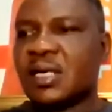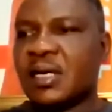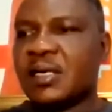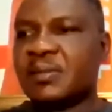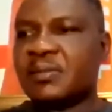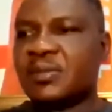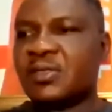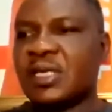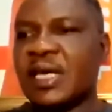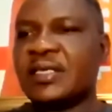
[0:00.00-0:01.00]
Um,
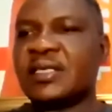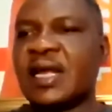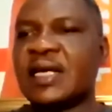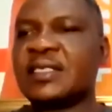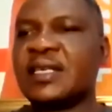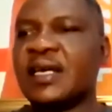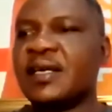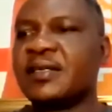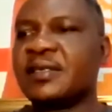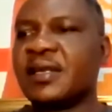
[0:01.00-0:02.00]
today is the last day
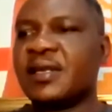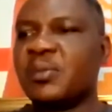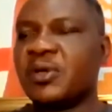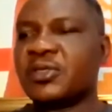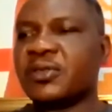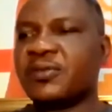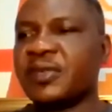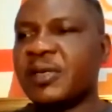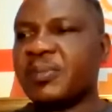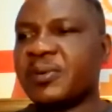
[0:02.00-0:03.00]
in the month of
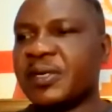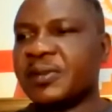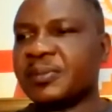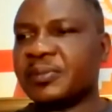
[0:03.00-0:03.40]
April,